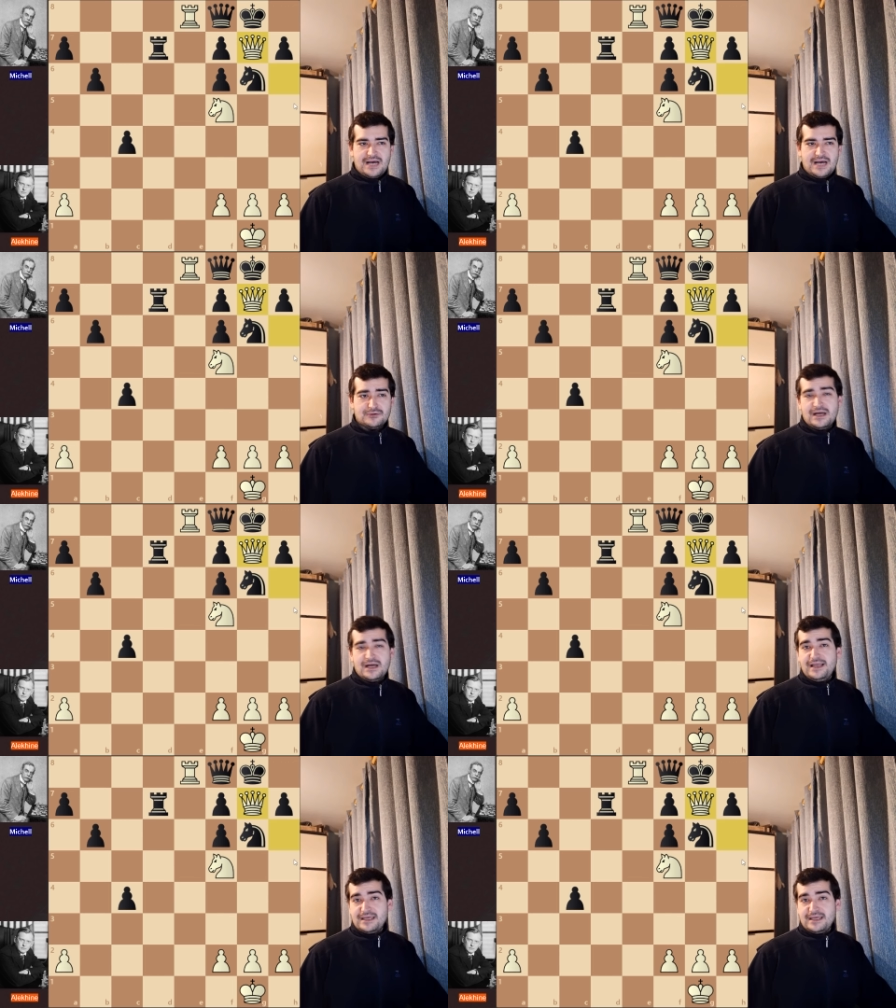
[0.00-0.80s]
about
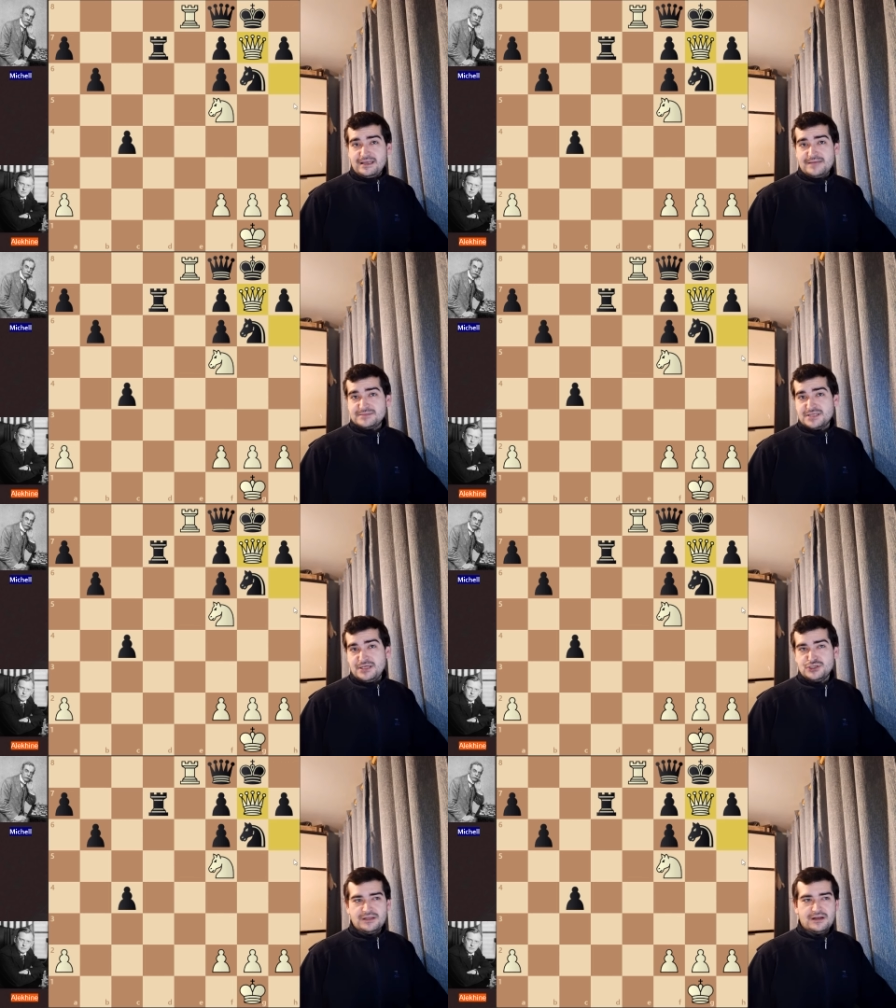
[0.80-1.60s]
Alekhine games
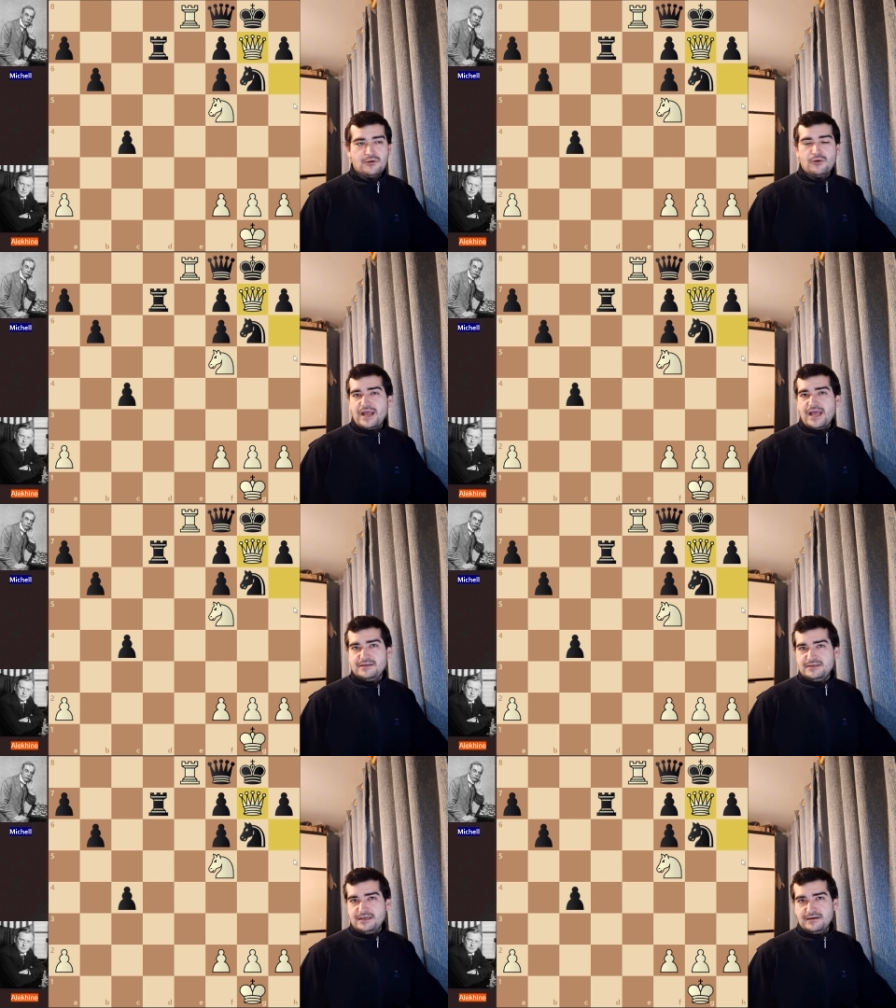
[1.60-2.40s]
in general, or
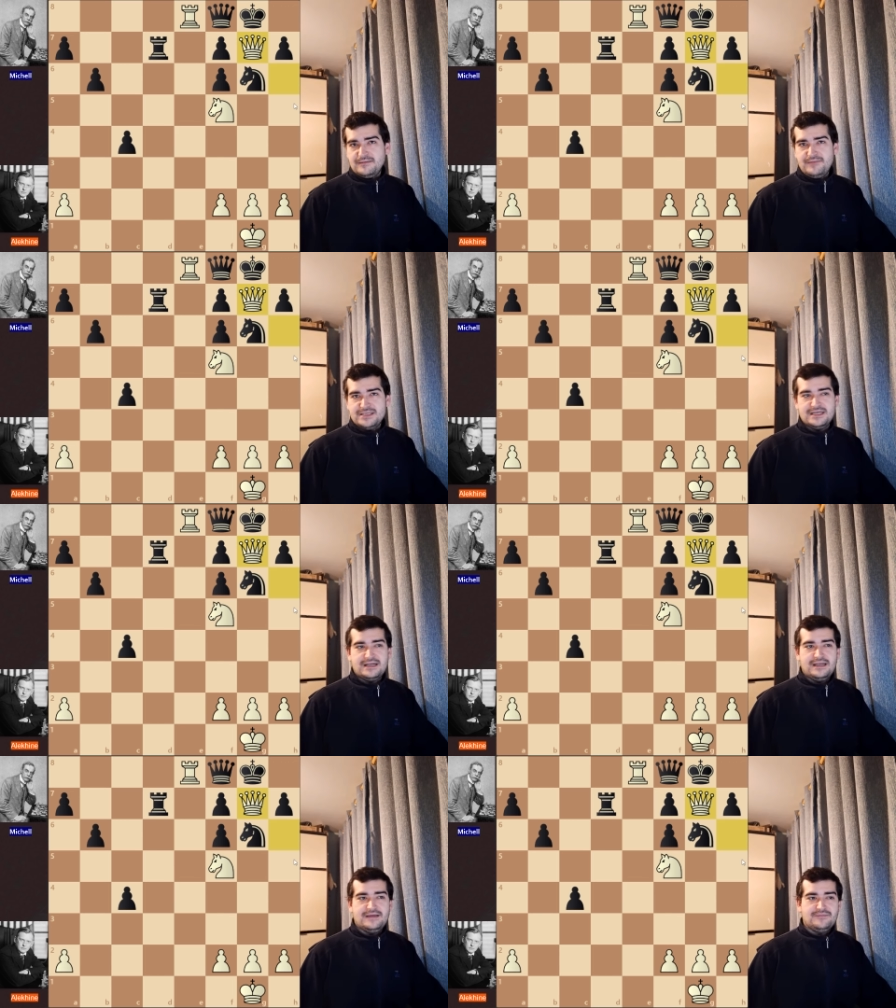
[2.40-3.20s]
anything
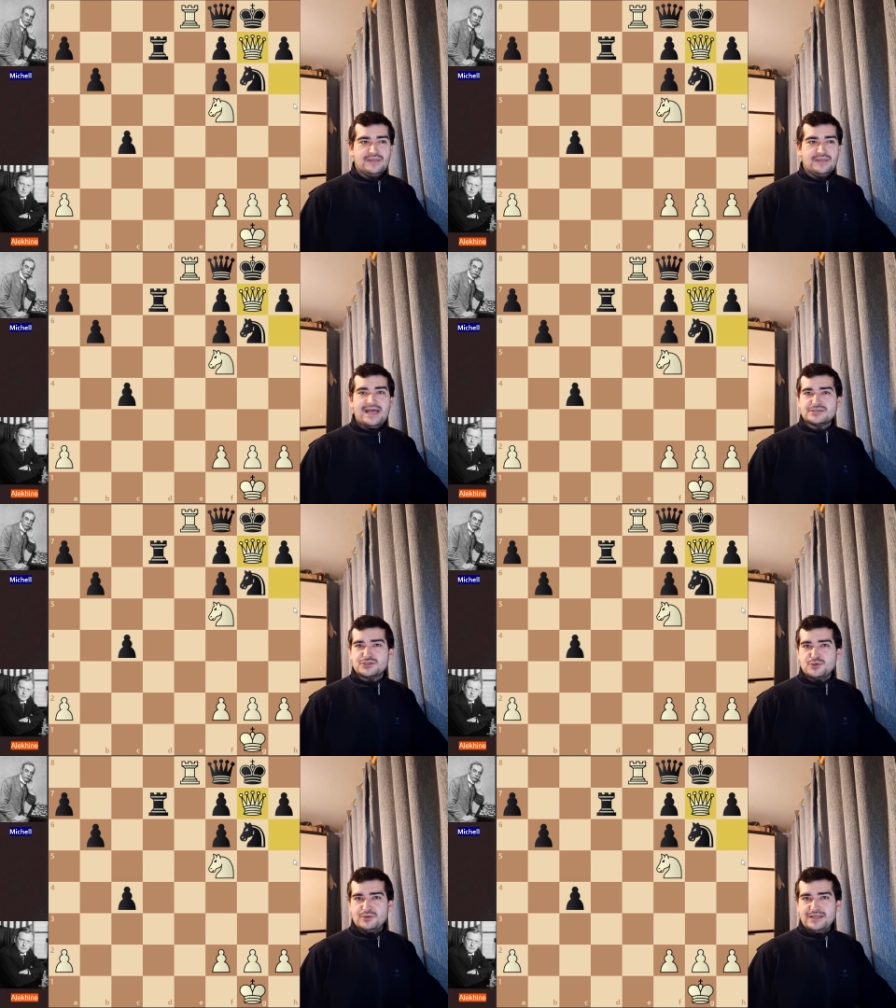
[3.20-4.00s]
basically
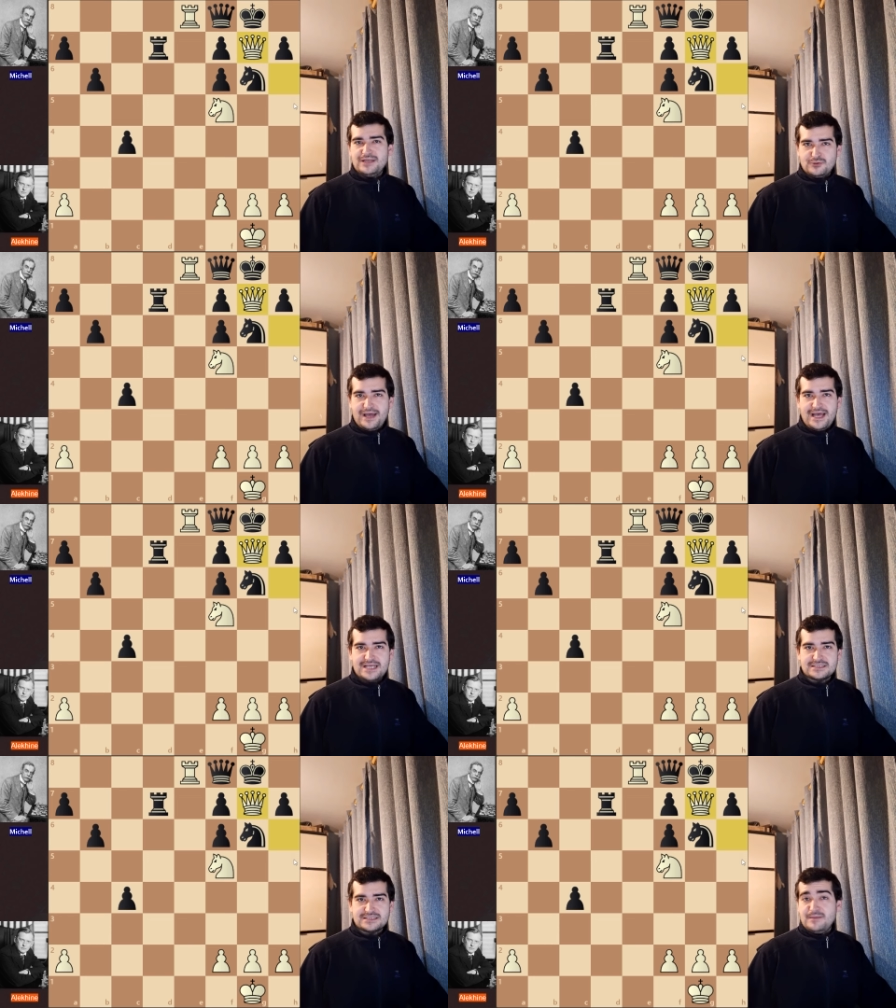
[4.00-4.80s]
else you would like to
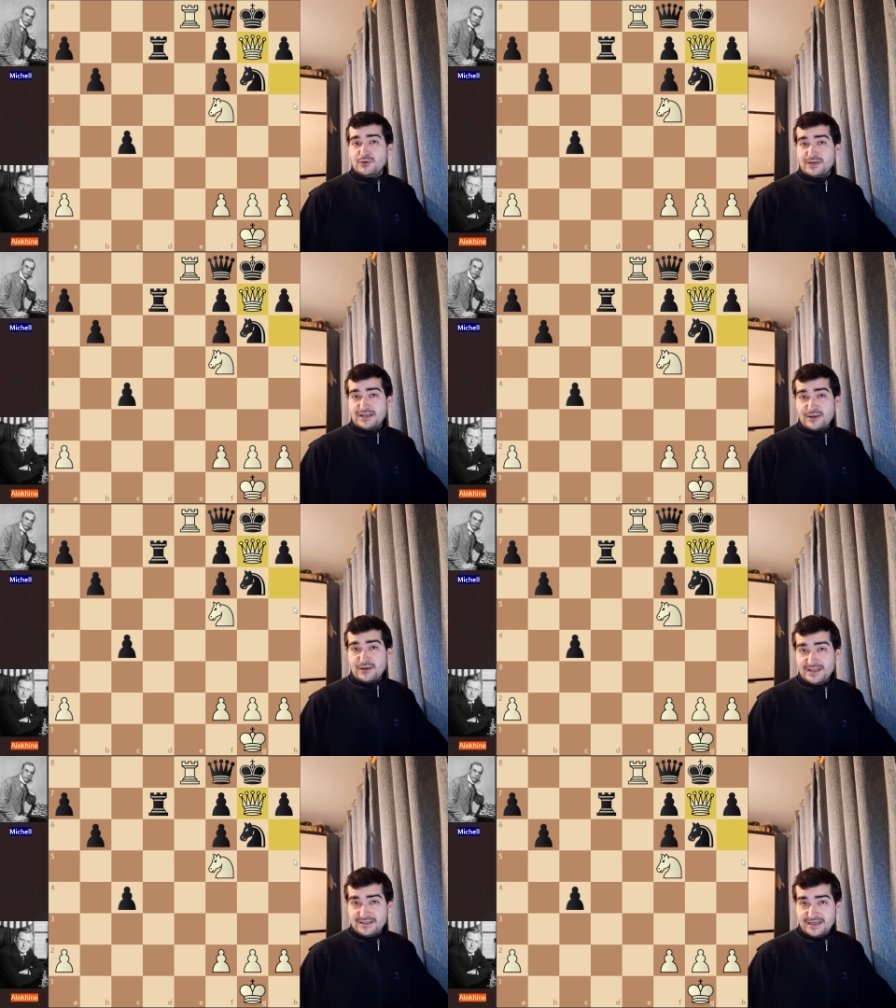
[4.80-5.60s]
ask. Maybe you can
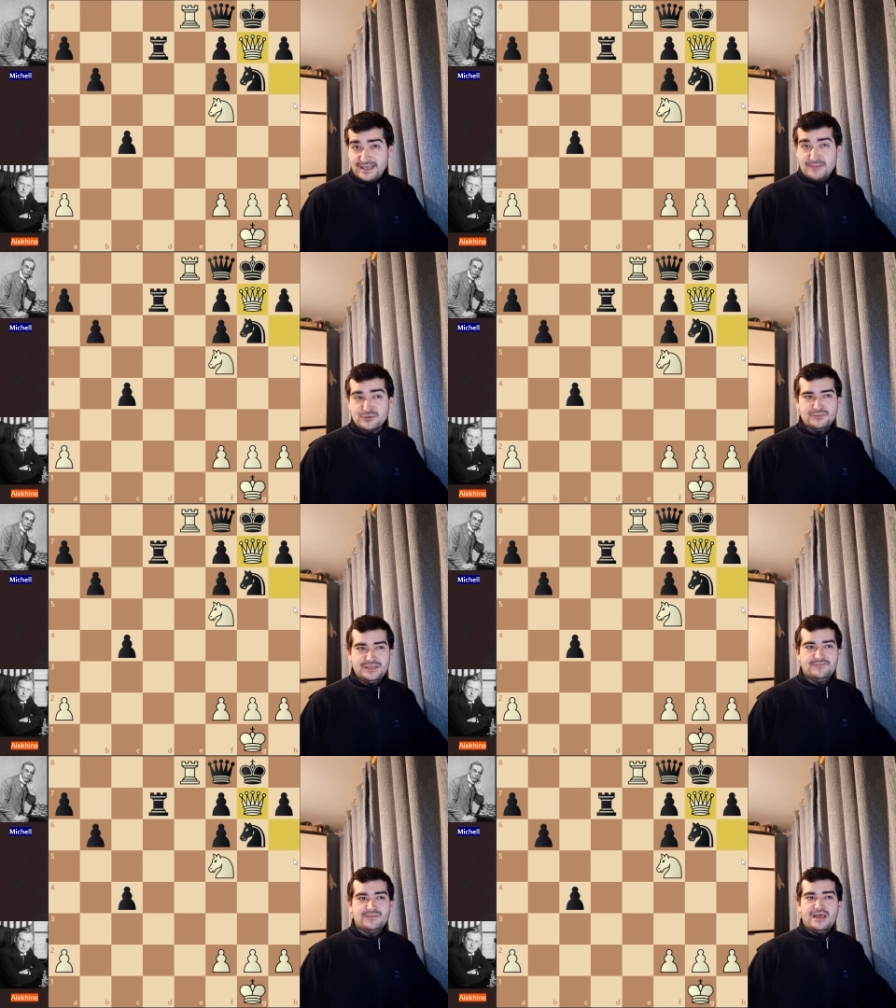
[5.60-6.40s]
recommend a game to
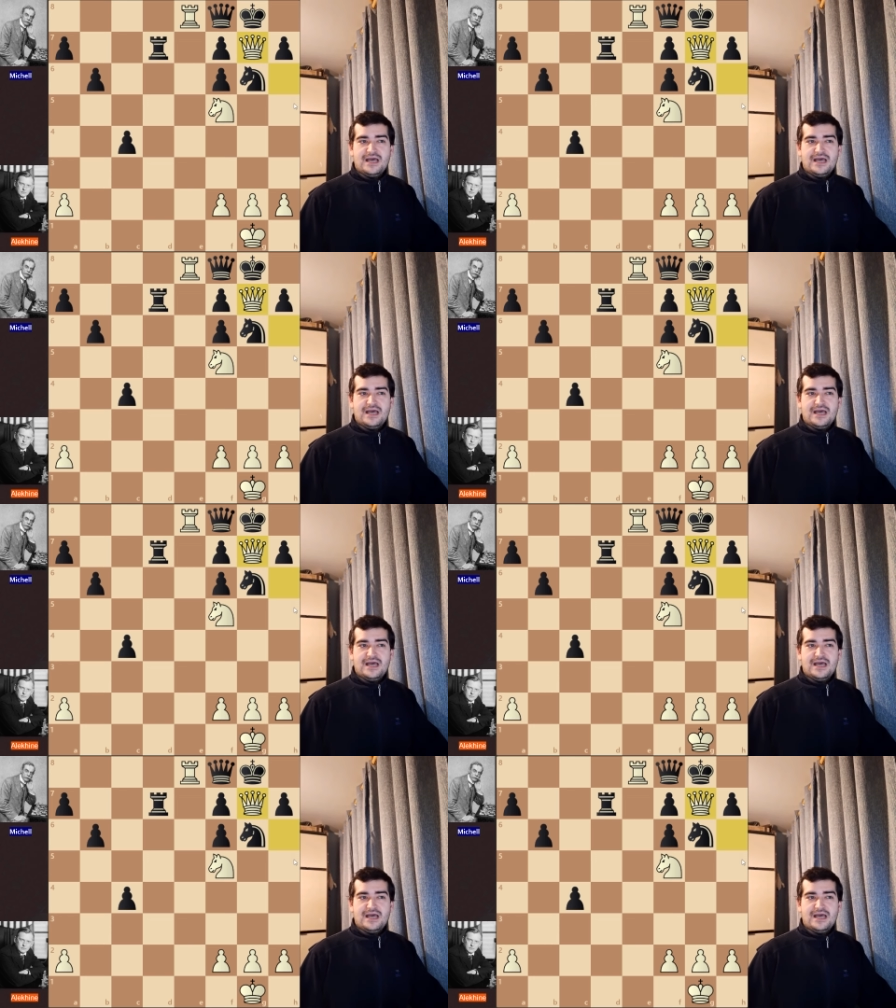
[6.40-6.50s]
me.